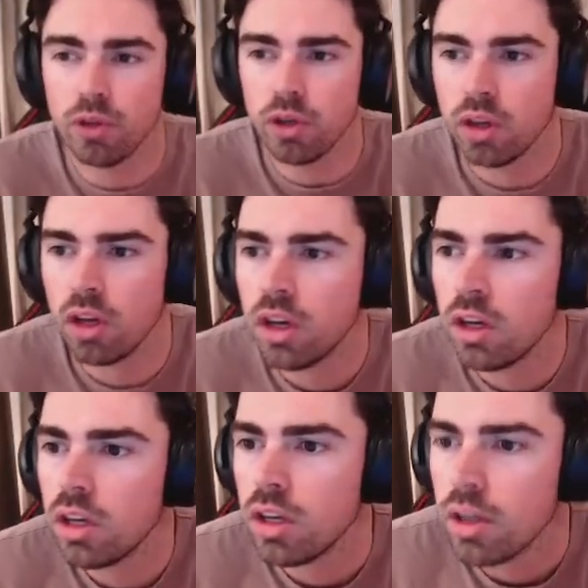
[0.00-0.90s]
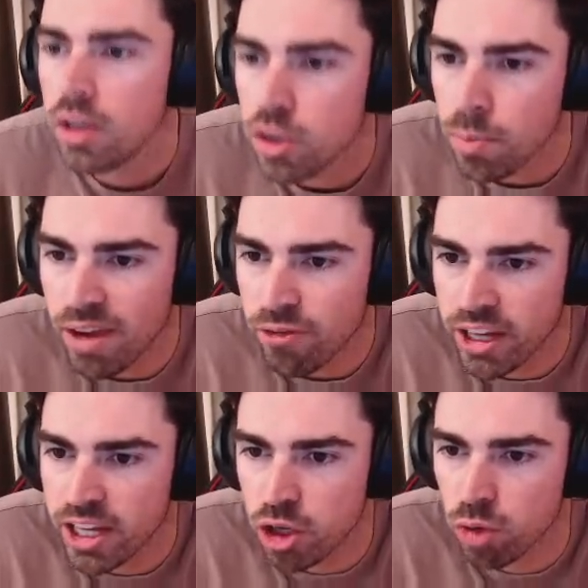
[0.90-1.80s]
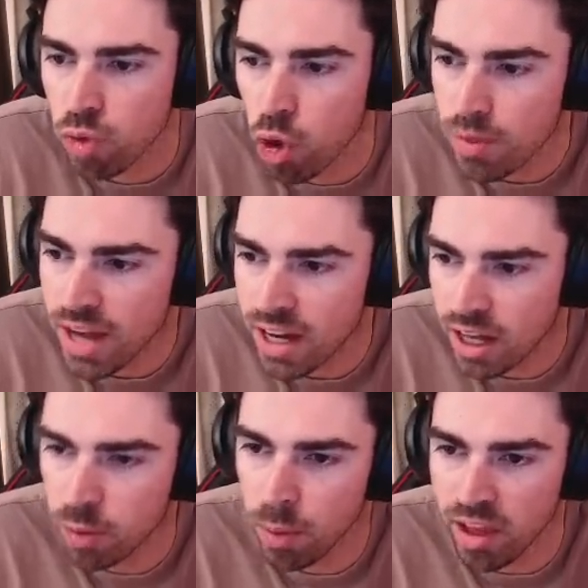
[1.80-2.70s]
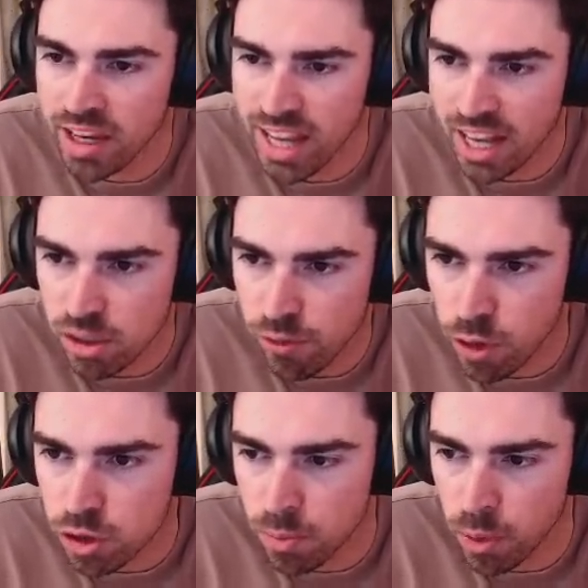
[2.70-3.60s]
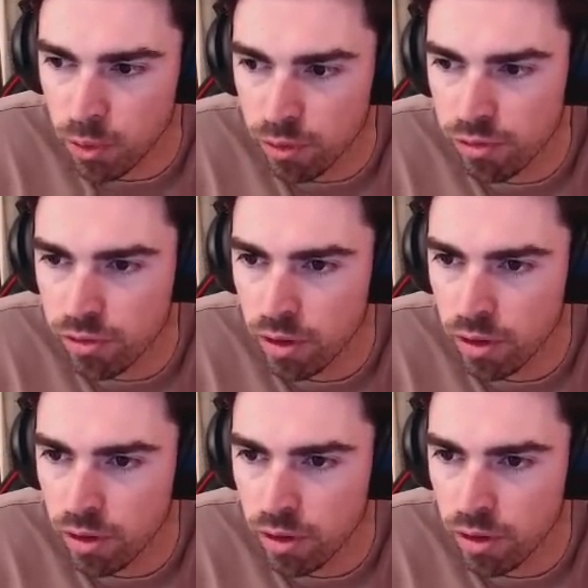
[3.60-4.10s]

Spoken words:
you. So beifeng, he's going to roam down into the bot lane. He has the first move.